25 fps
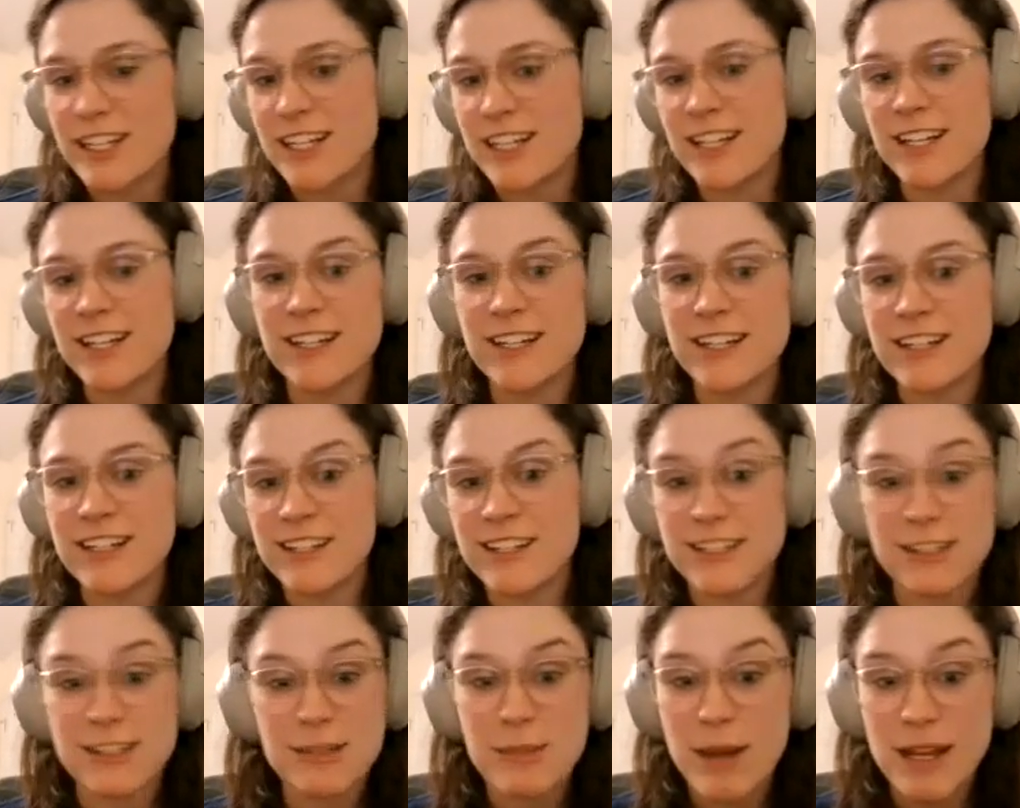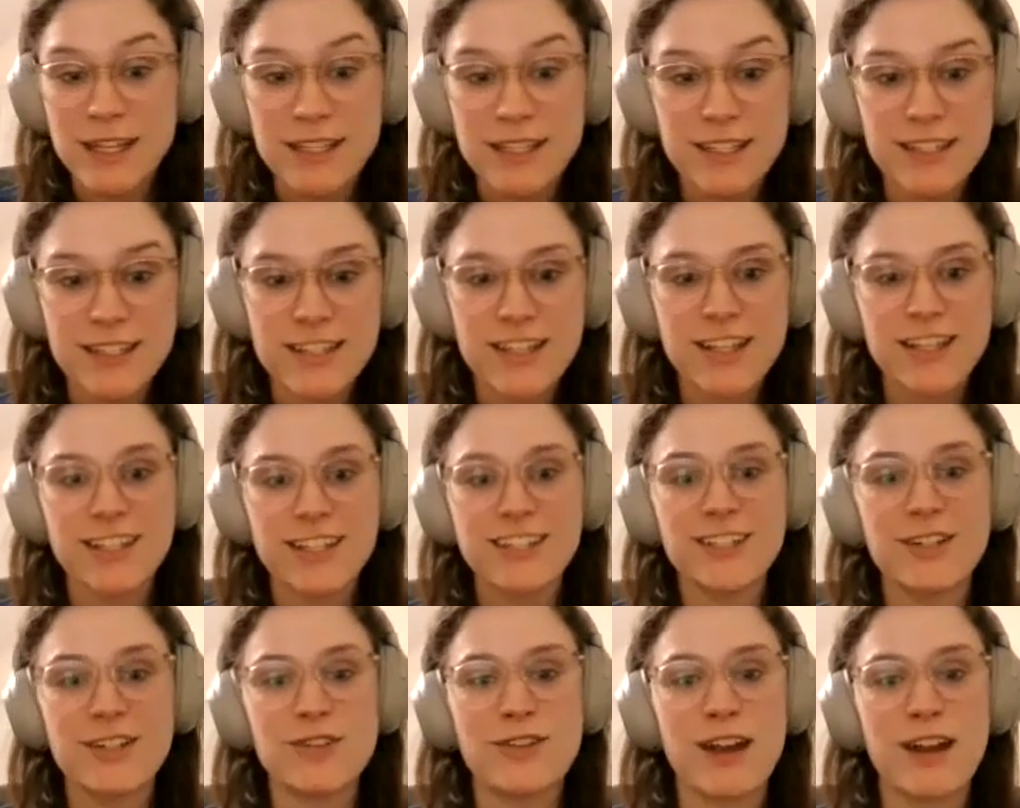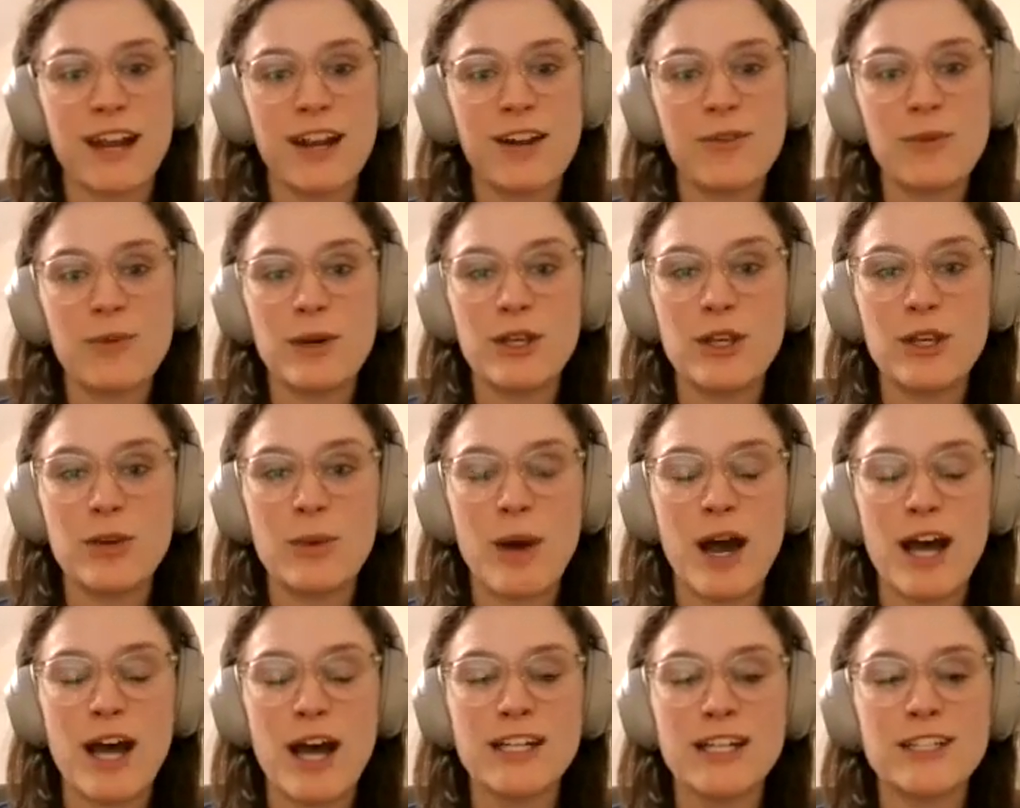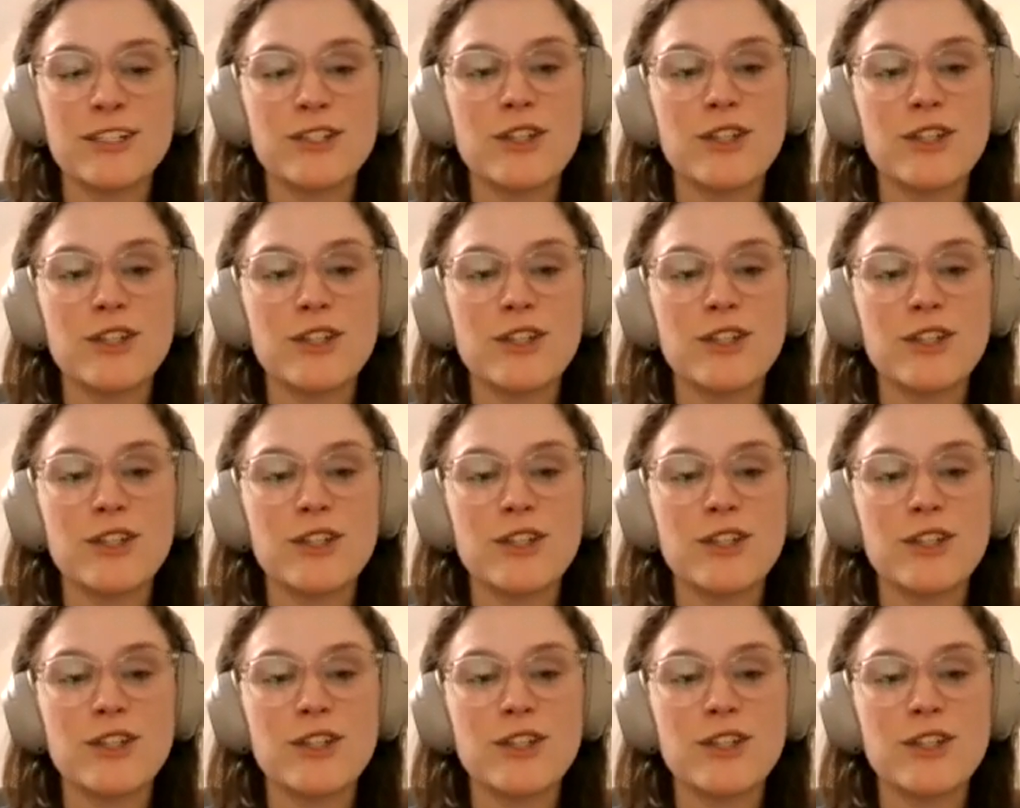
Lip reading: in the space to write what you want.